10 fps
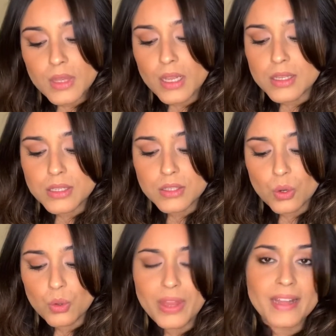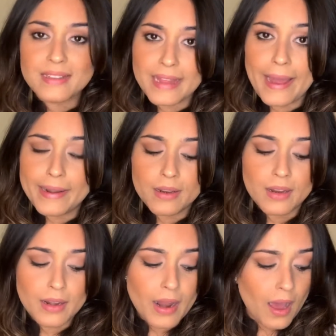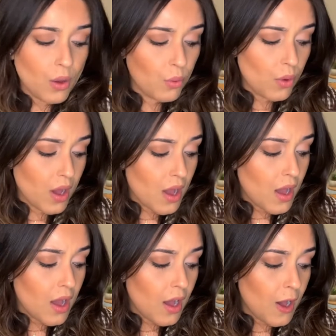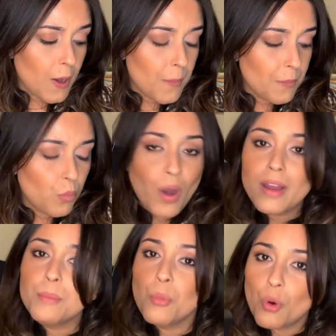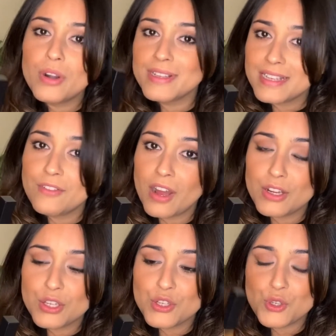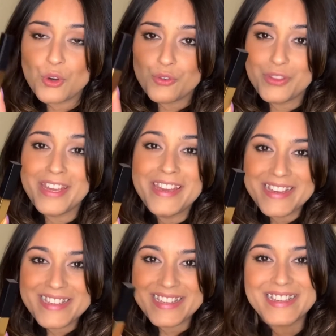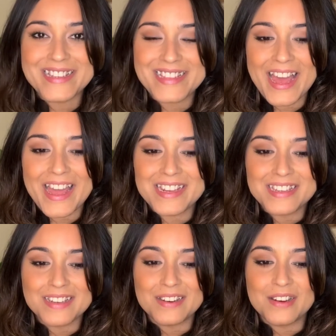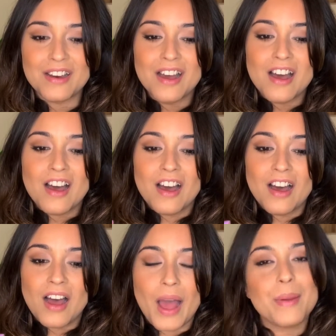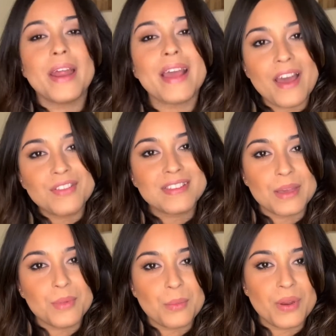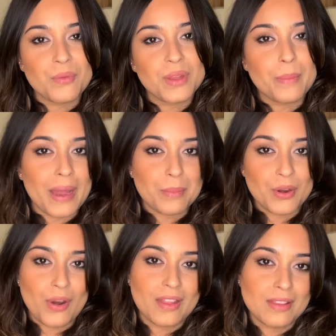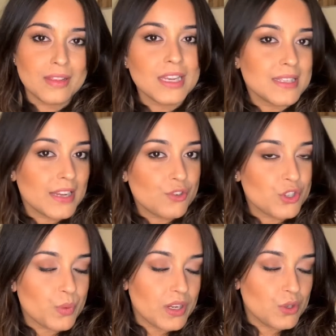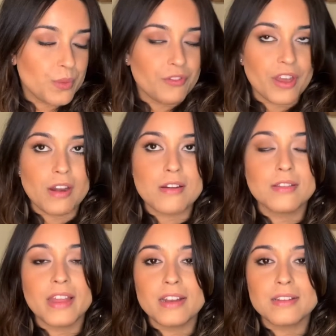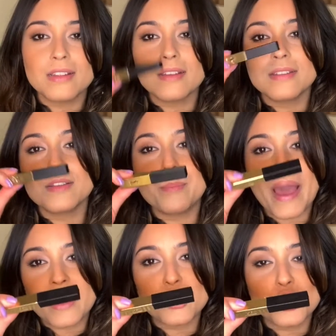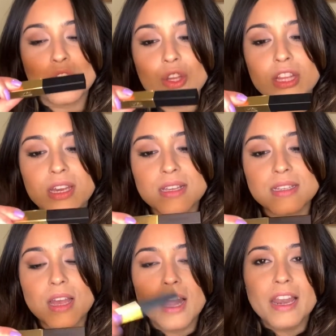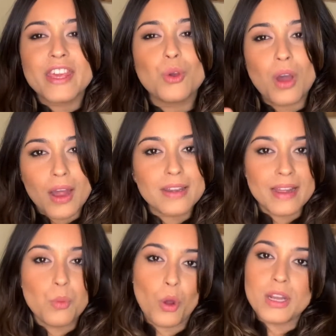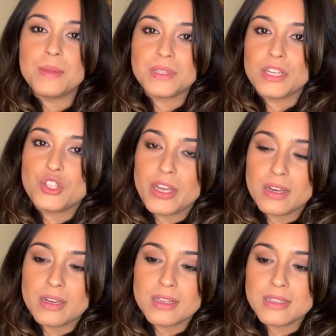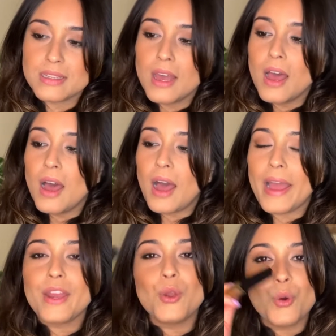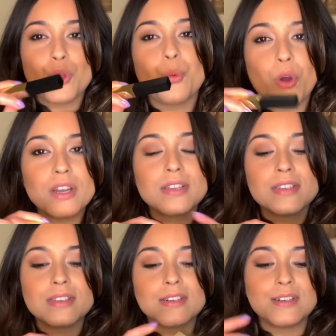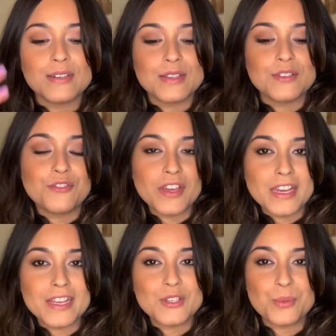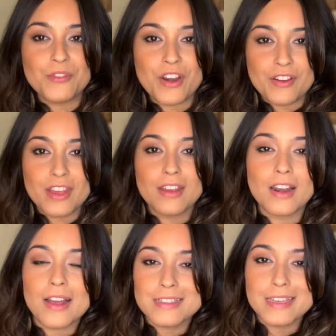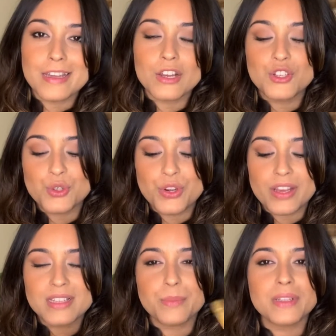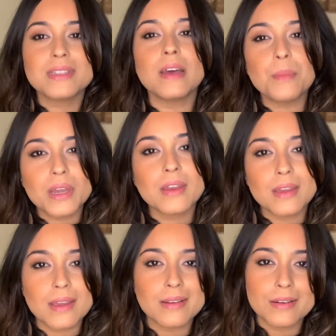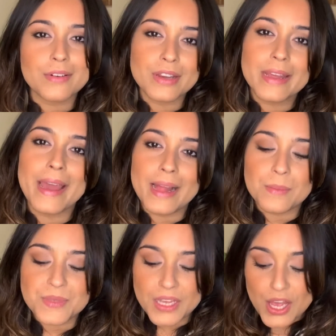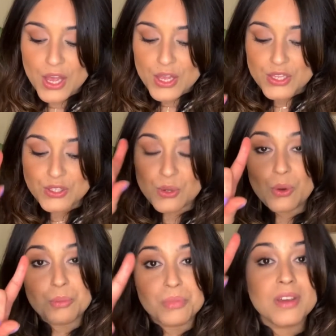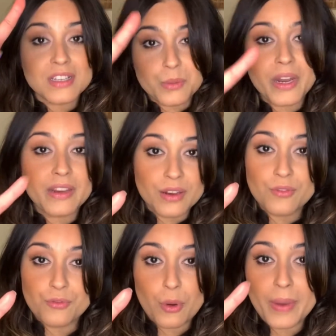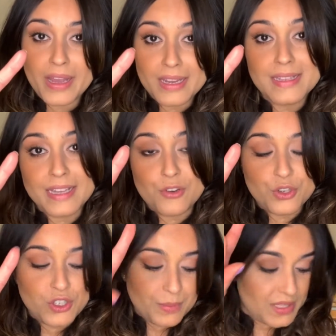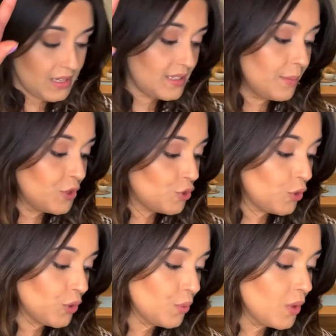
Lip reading: So that's that. Now one more disadvantage of these is that I have the same complaint with the PatMcGrath and the Eldridge one, to be fair, that the packaging on these, like, you can't tell what lipstick shade it is. I know you want the feeling to be very classy and luxurious, but some indicator really helps. So here's what I did for my Eldridge lipsticks. Let me show you.